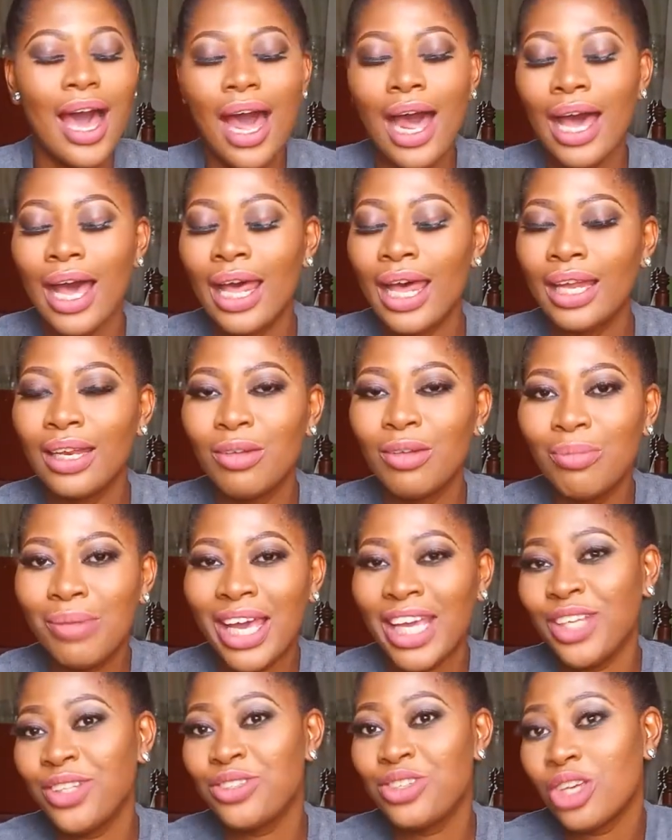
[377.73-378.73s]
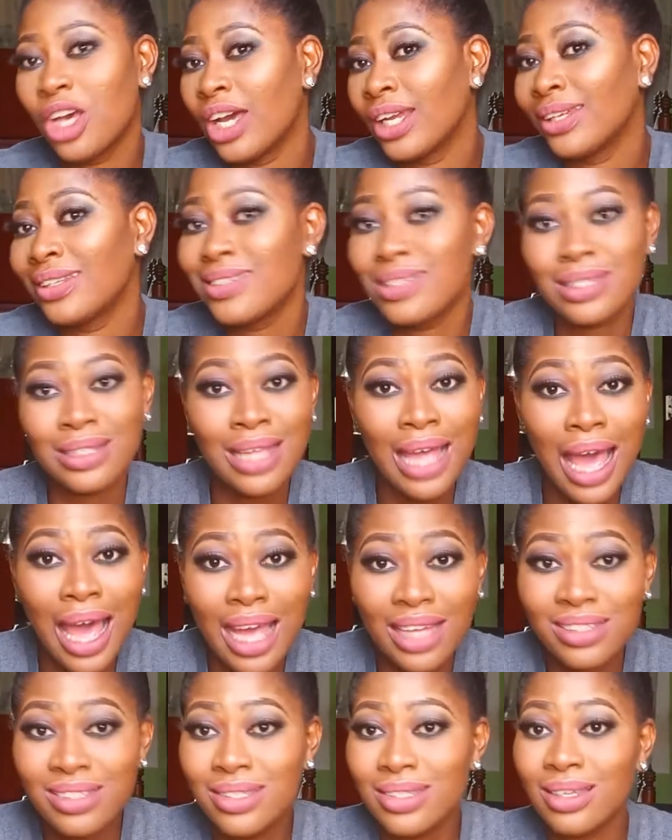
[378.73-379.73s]
and my journey
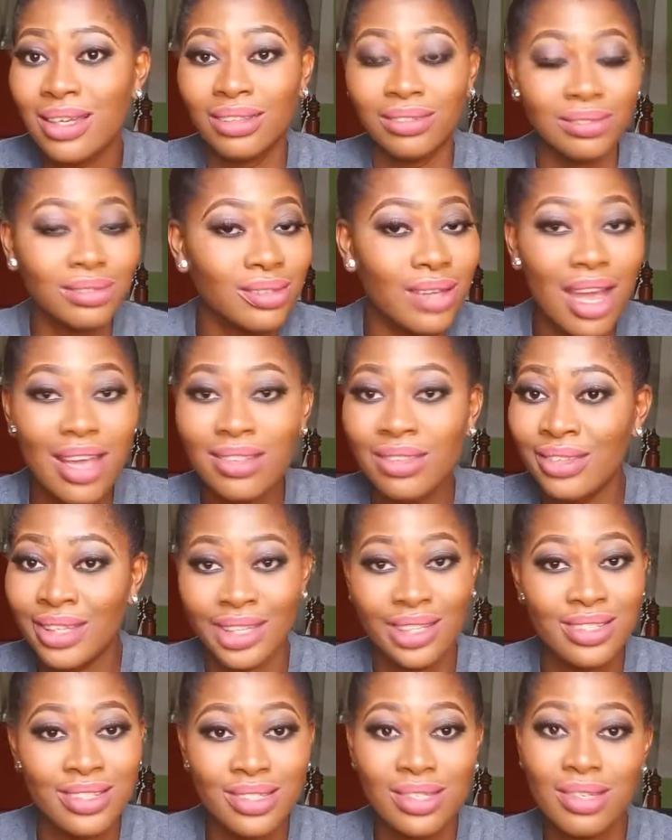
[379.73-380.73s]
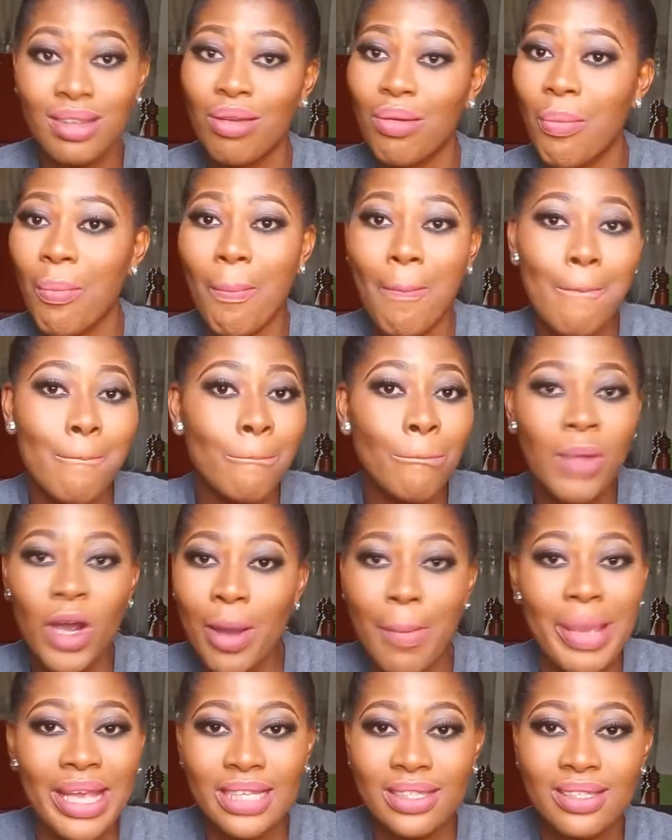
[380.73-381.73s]
starts this
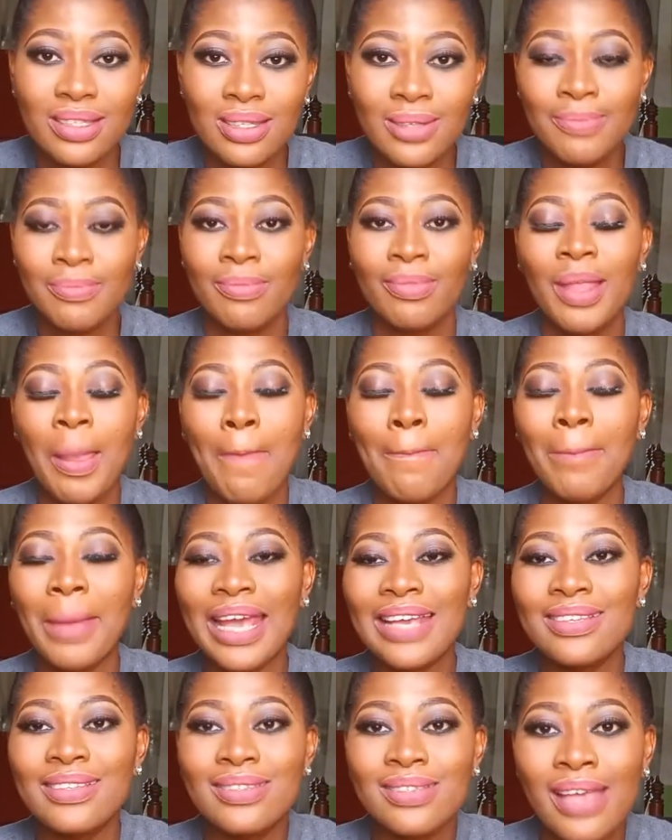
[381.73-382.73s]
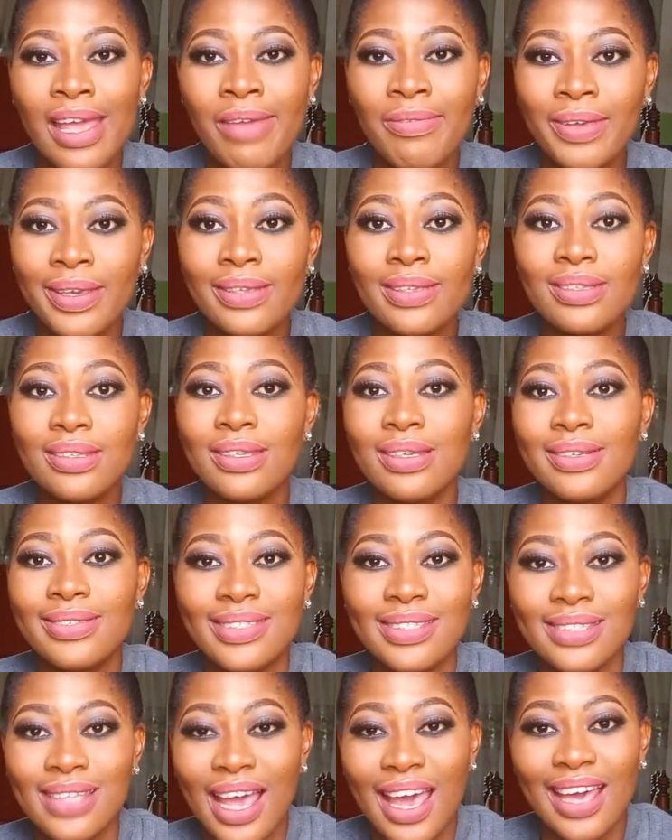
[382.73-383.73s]
moment. My savings
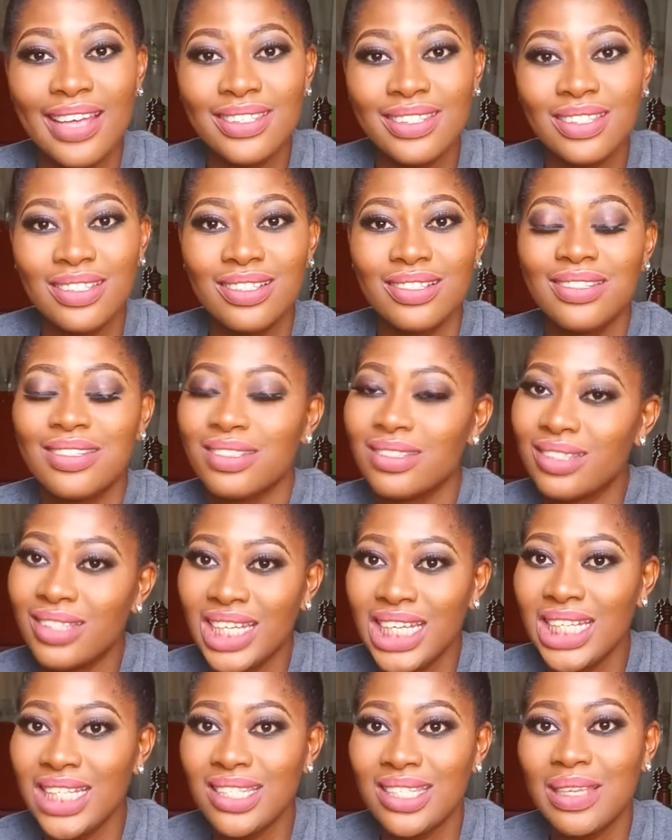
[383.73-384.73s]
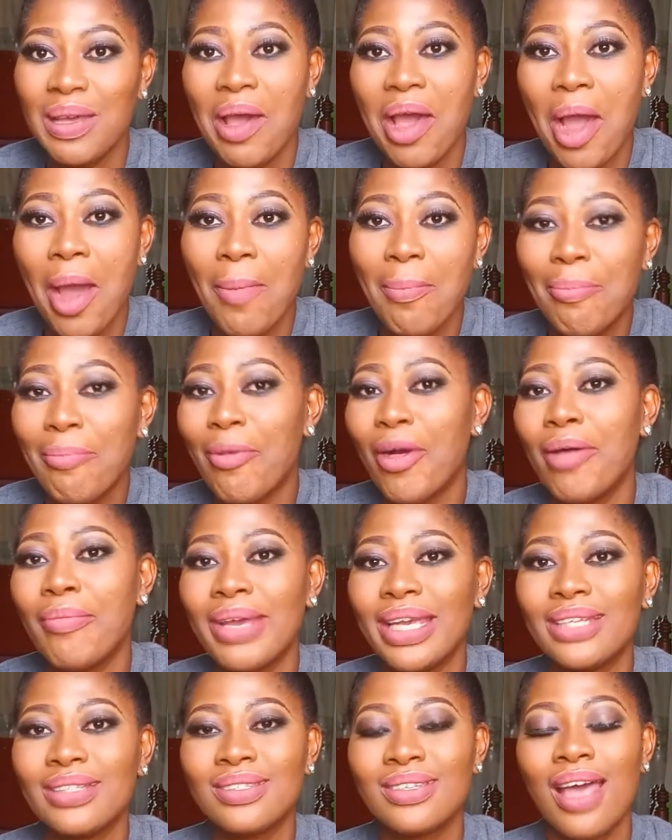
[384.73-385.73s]
starts this
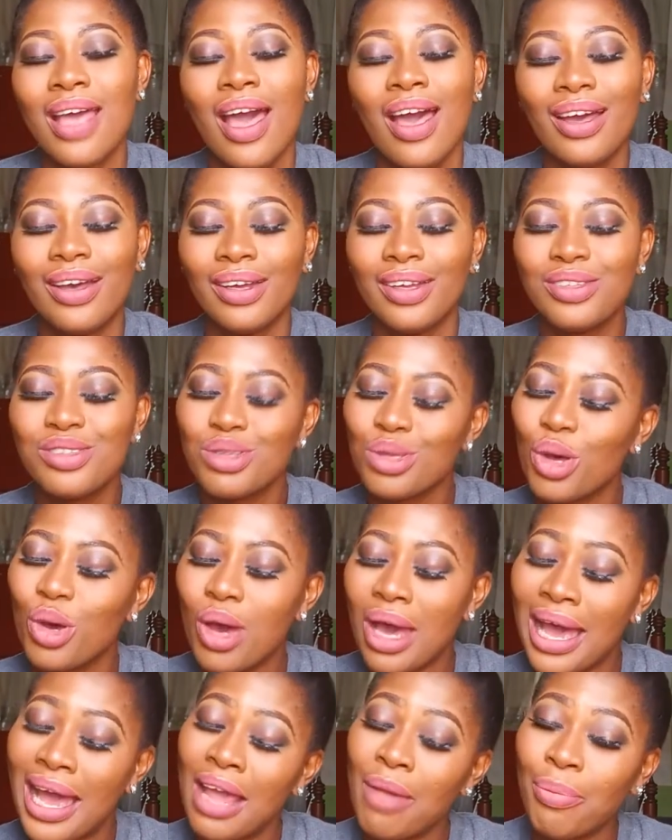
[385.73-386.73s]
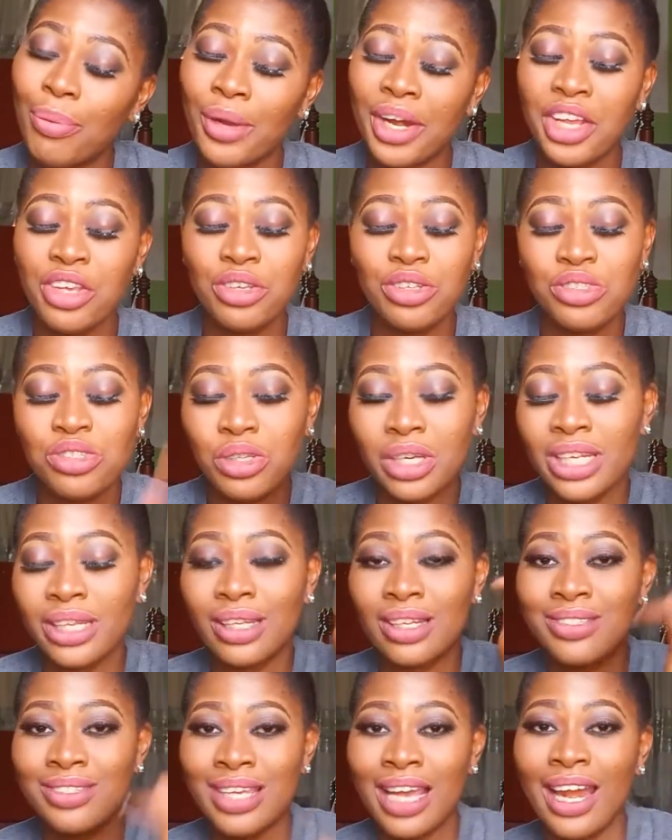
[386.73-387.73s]
moment. So I pray you join
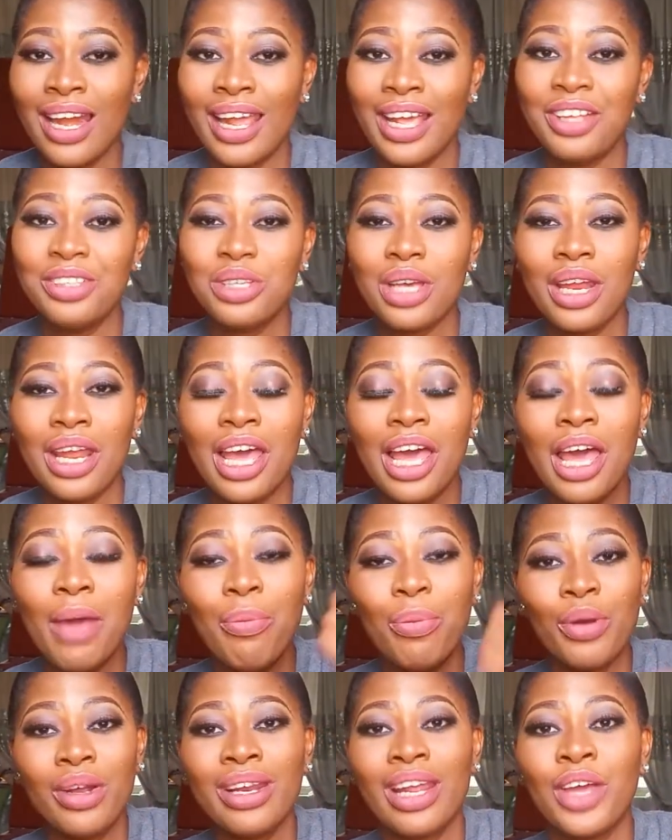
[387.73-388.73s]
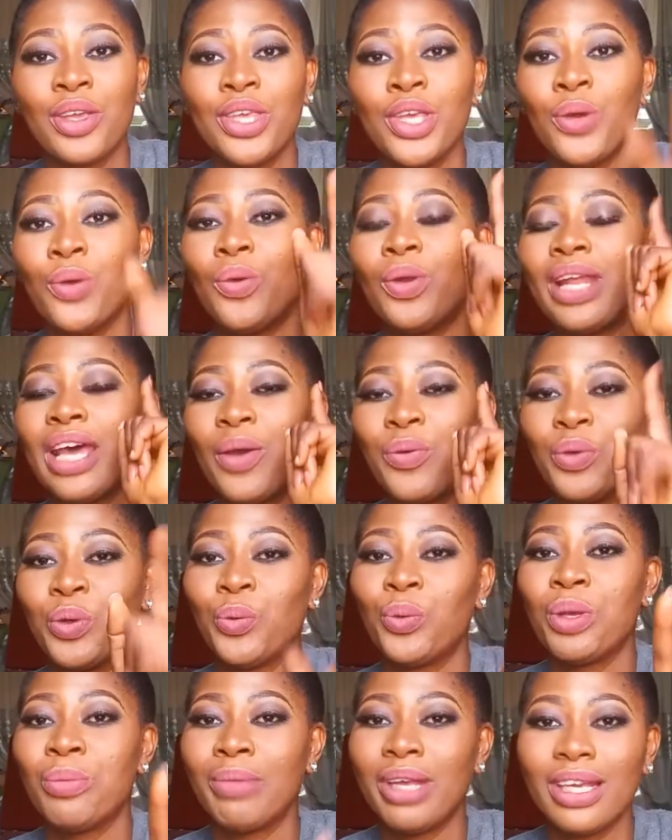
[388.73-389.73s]
the challenge, and I pray that we
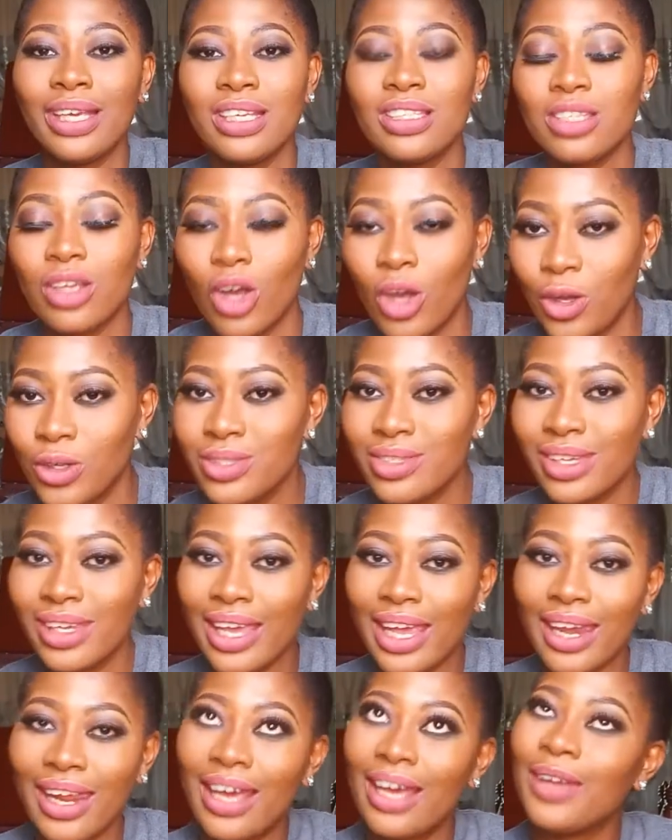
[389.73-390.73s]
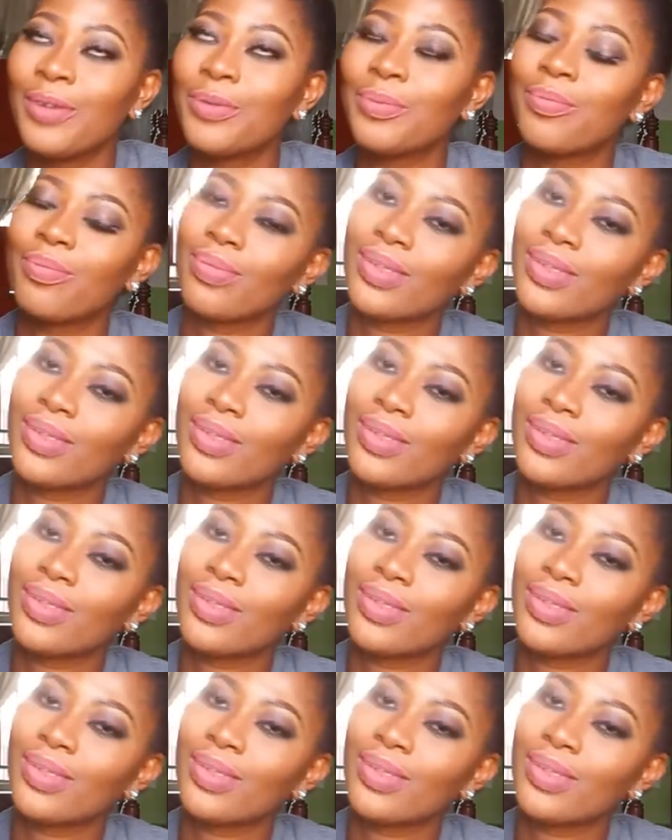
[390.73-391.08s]
will make it all together